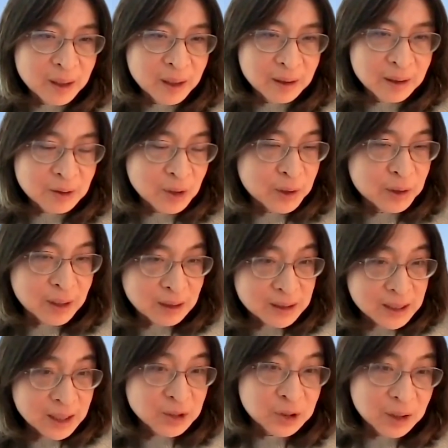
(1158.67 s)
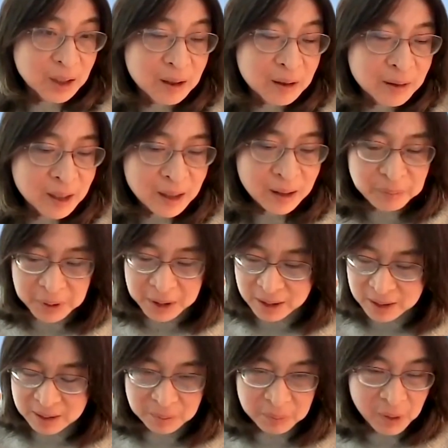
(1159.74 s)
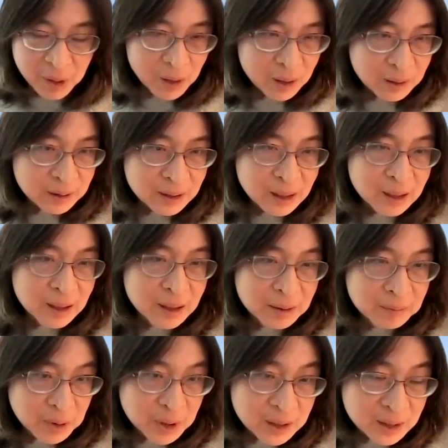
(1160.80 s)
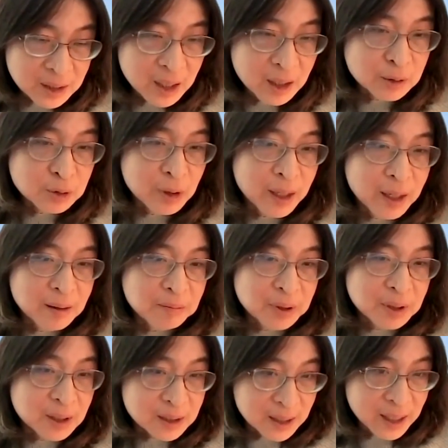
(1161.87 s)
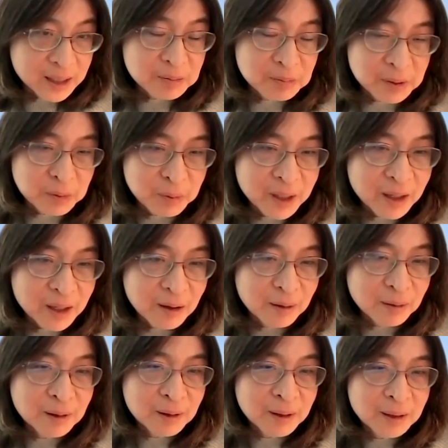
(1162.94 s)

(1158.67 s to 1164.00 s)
And Diridon Station area, because of BART, because Caltrain, because high-speed rail.